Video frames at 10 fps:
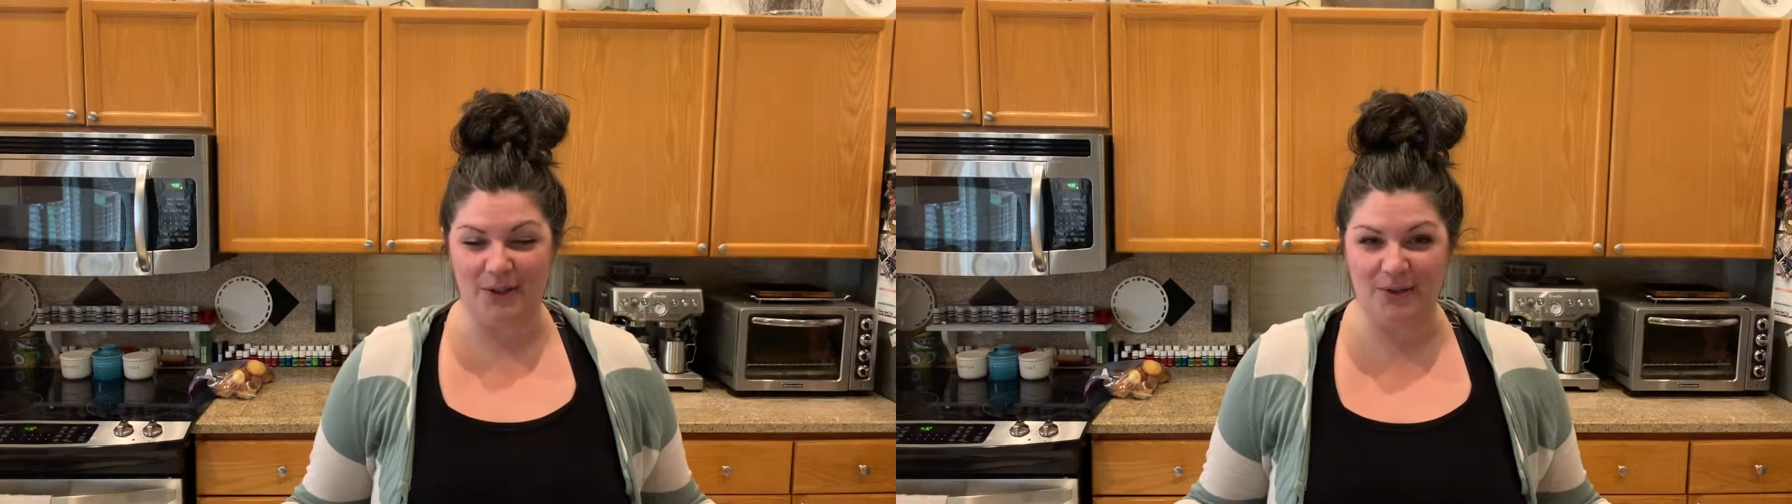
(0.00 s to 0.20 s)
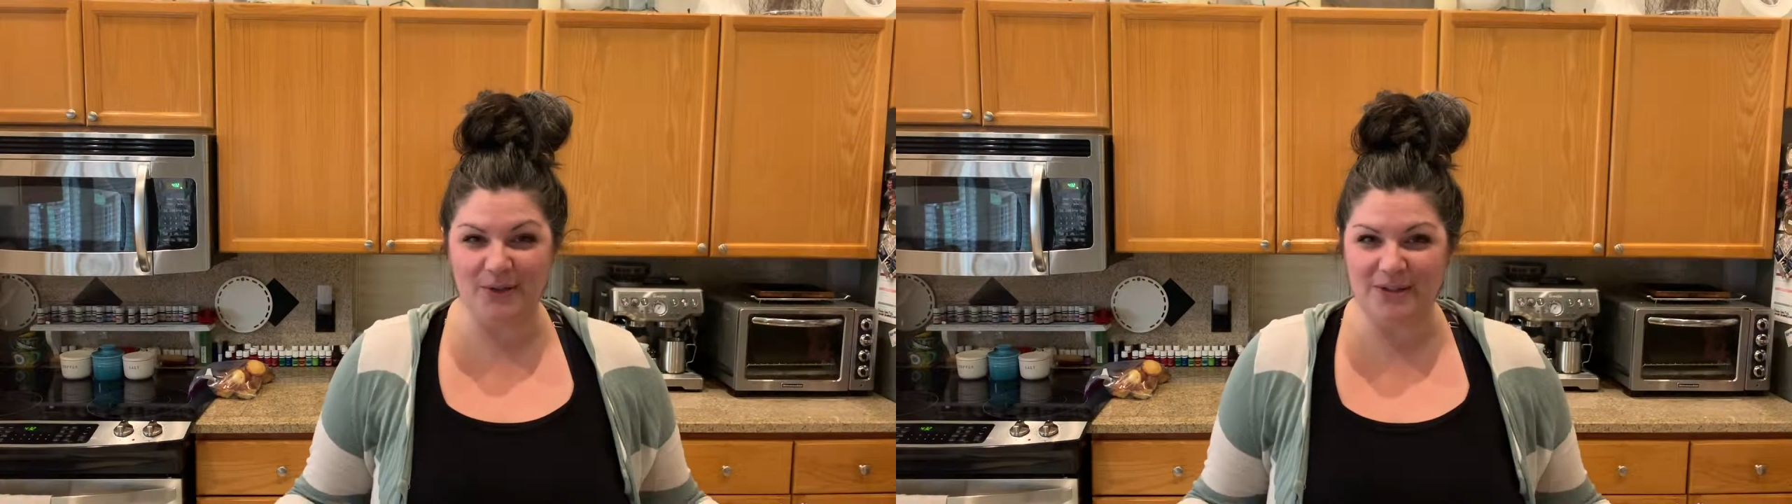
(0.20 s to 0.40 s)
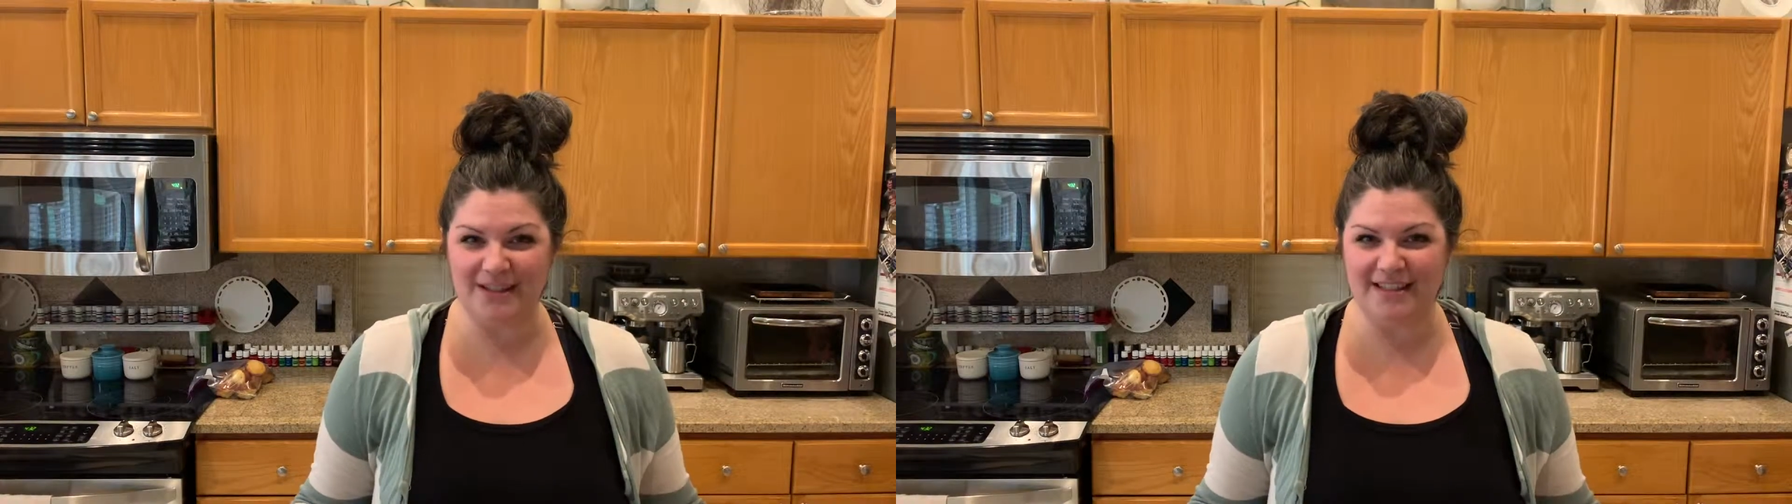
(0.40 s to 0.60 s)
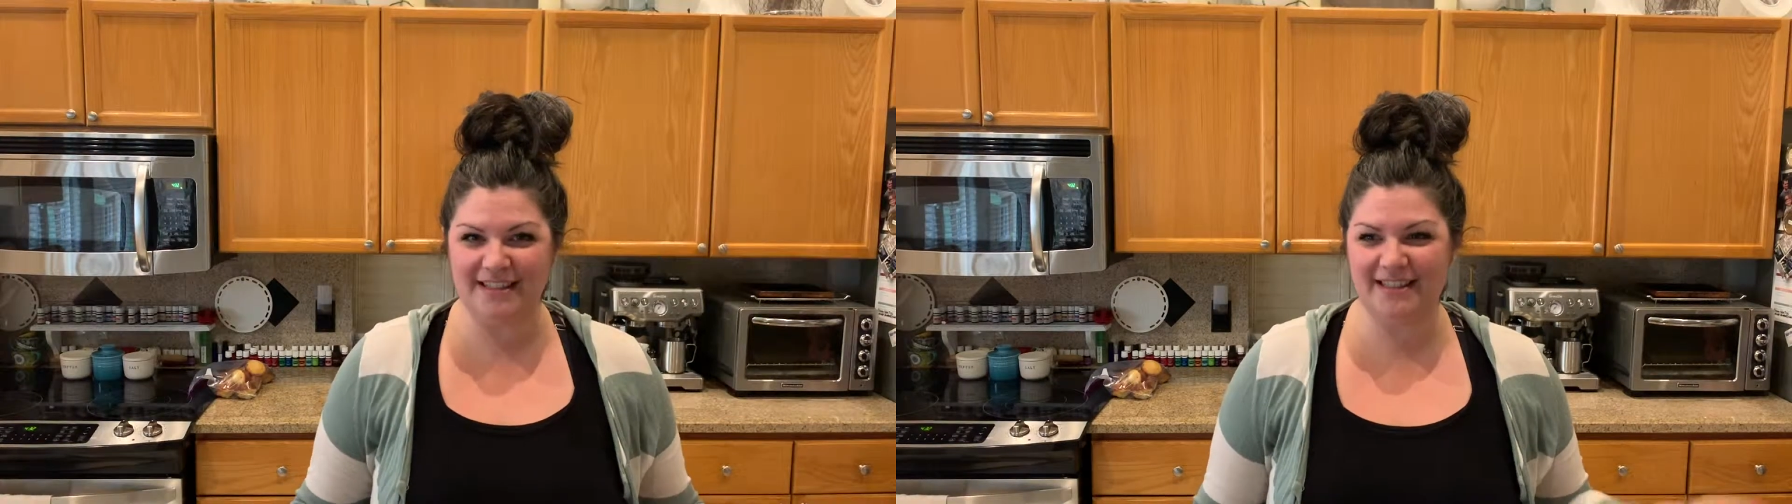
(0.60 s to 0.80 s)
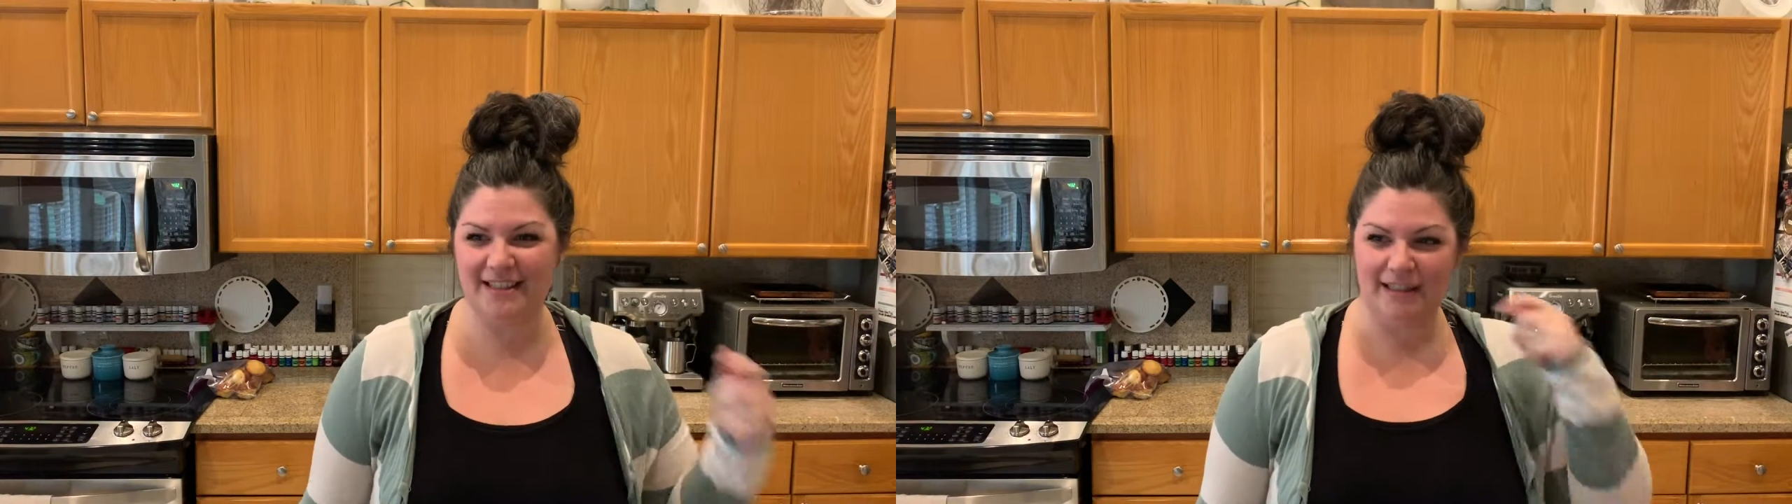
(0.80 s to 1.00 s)
goose?
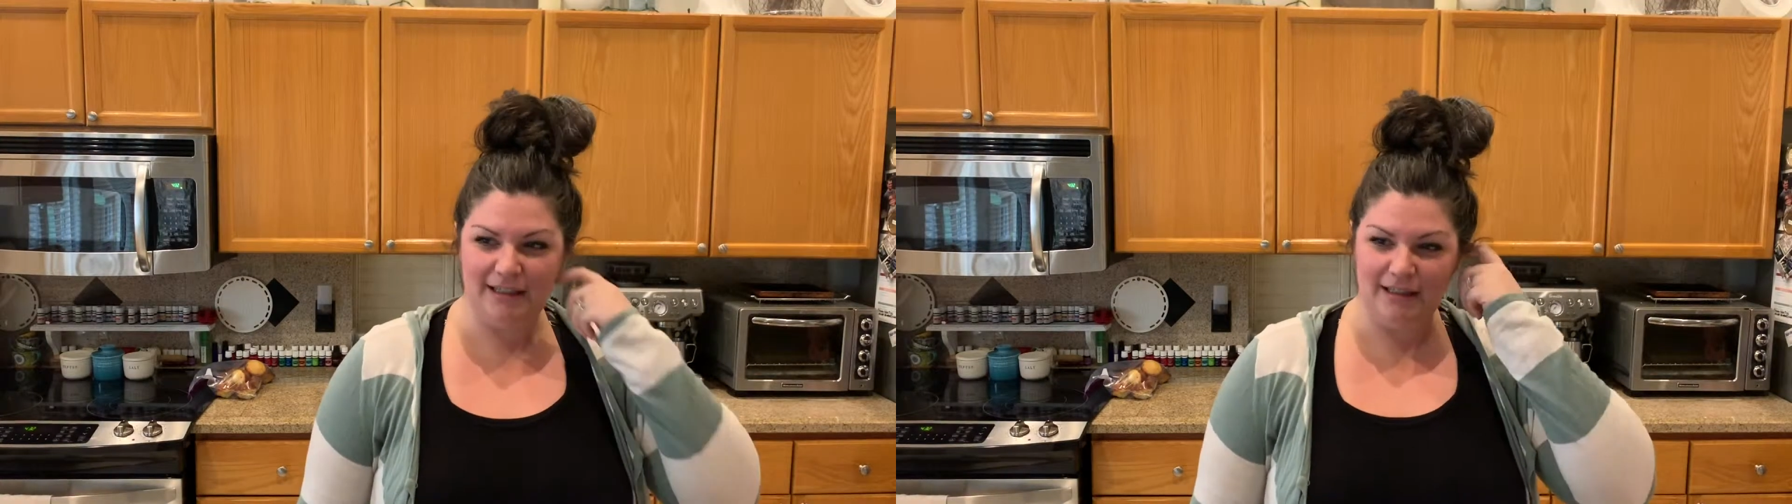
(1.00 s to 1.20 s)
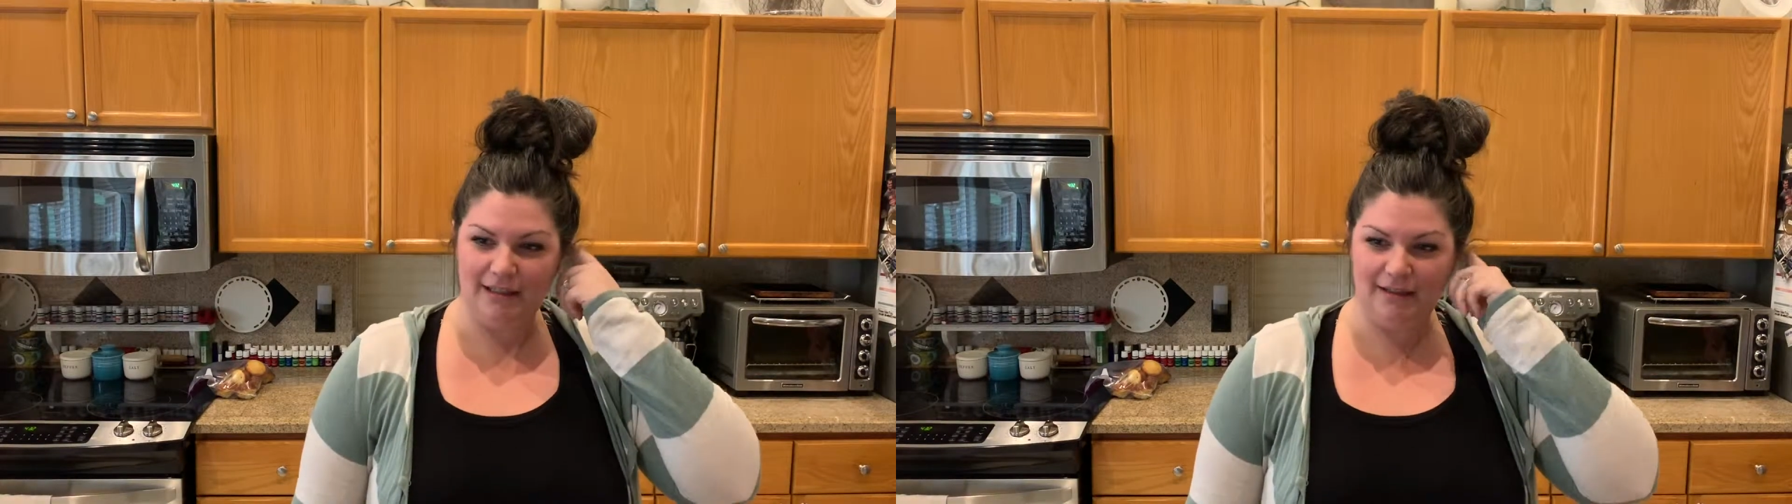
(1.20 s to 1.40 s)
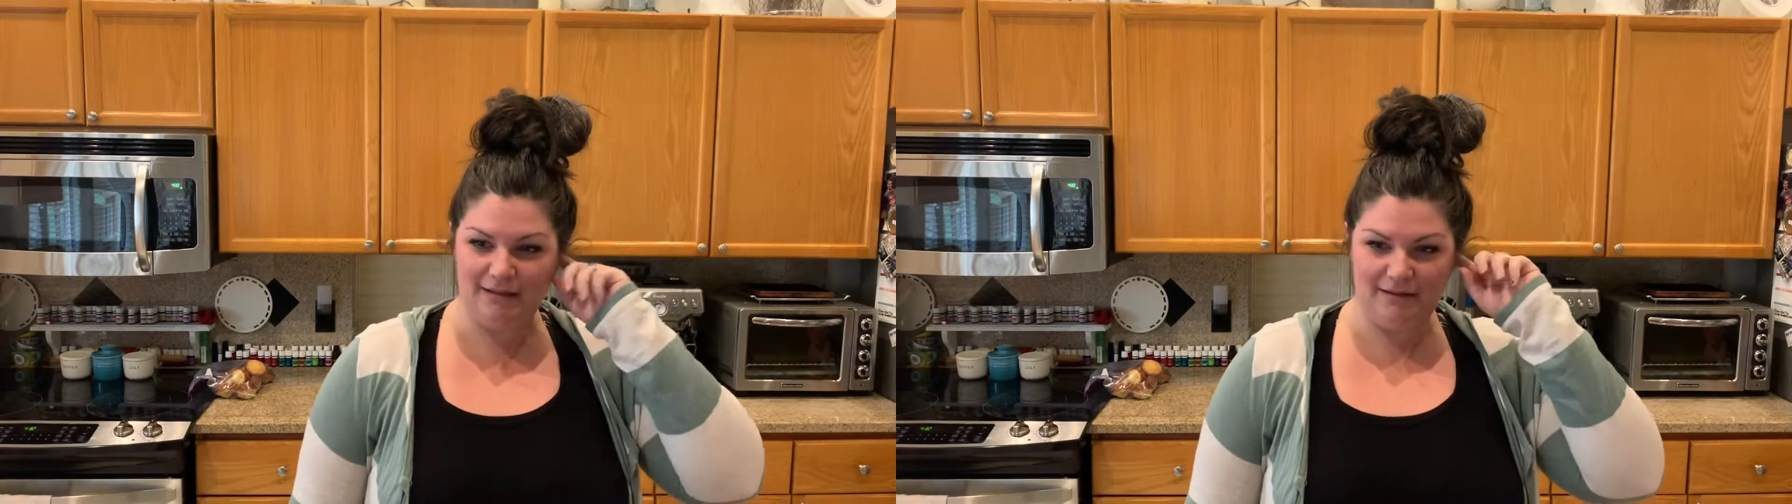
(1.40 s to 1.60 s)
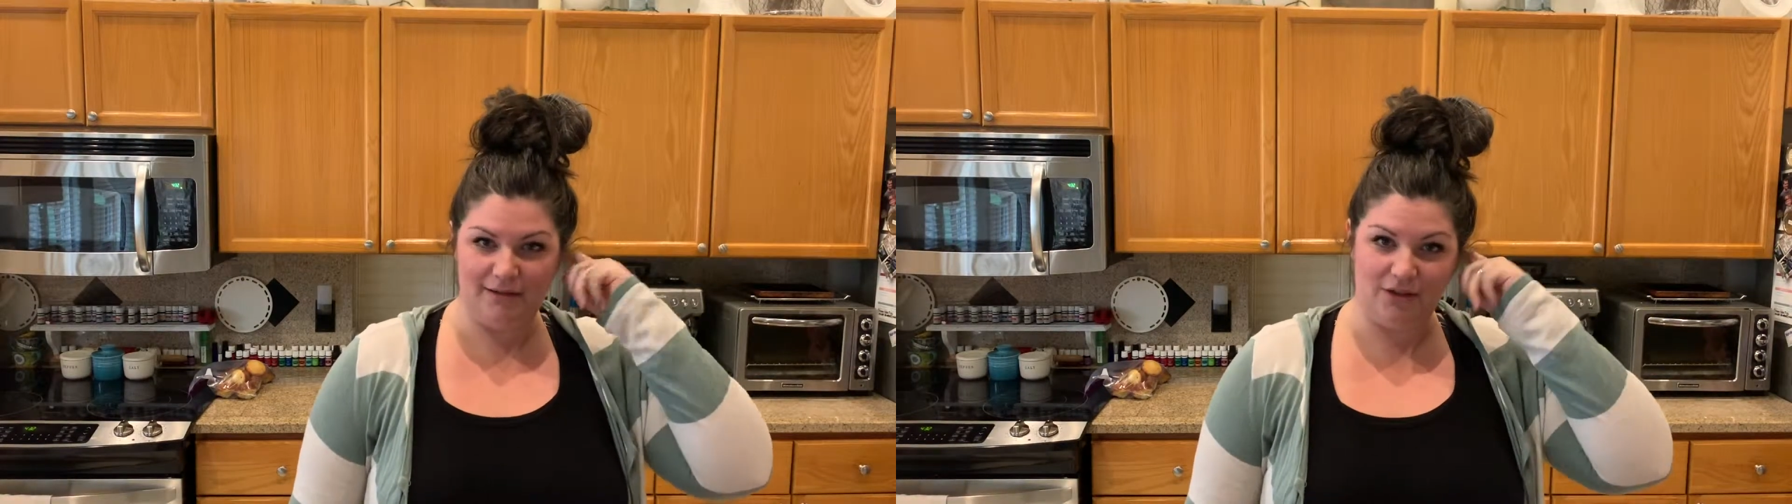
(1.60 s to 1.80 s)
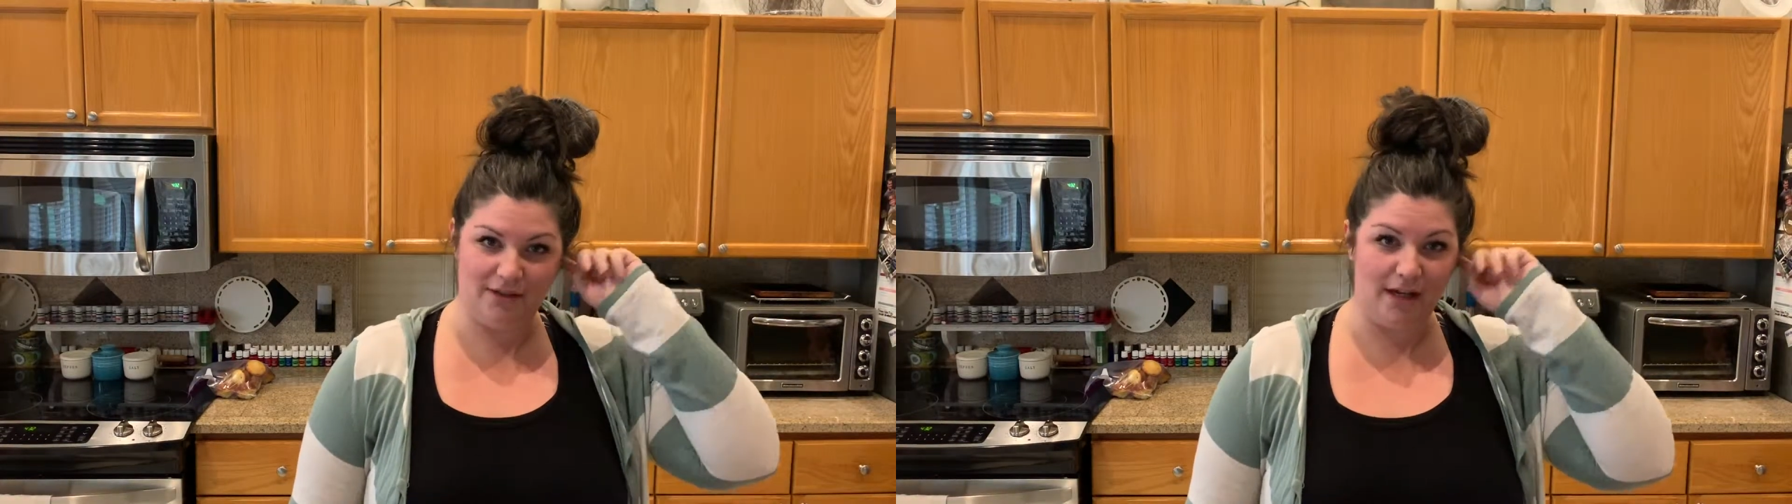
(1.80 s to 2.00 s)
She's